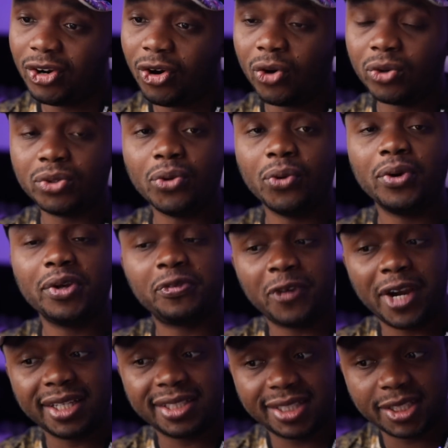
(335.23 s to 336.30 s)
Although he
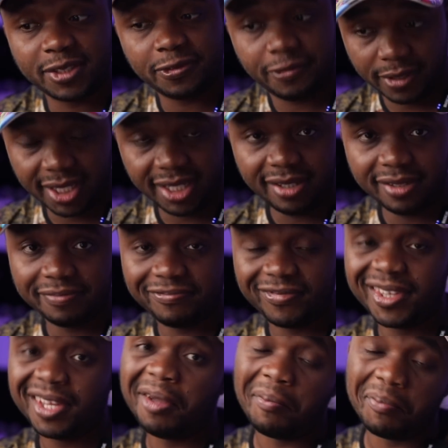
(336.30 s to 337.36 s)
finds it funny,
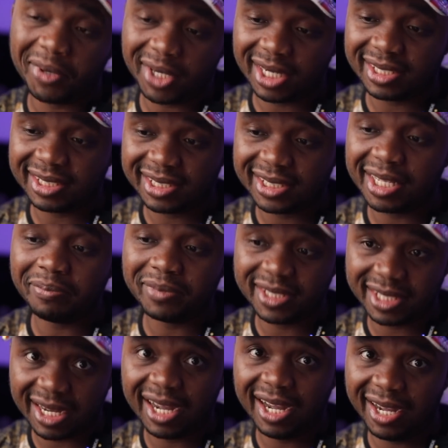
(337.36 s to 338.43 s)
but at the same
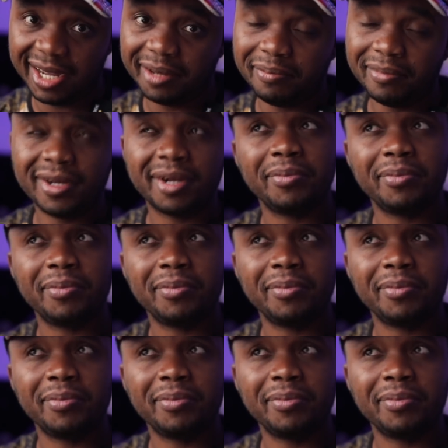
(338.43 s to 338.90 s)
time,